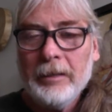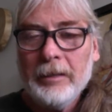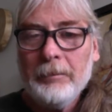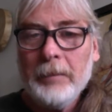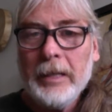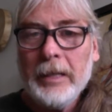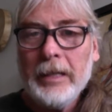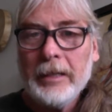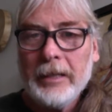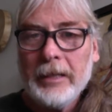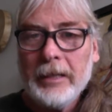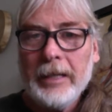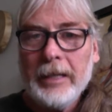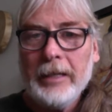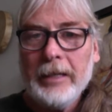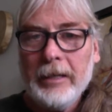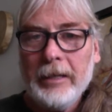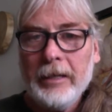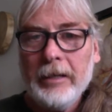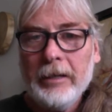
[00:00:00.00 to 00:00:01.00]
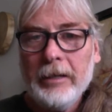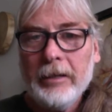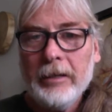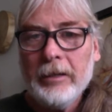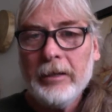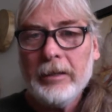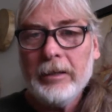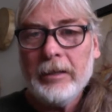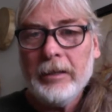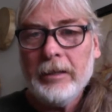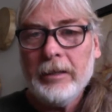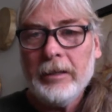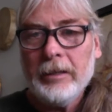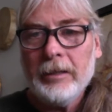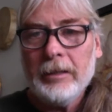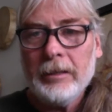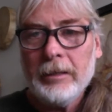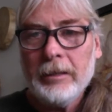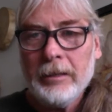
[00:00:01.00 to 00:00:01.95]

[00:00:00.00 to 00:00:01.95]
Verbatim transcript: me in getting here and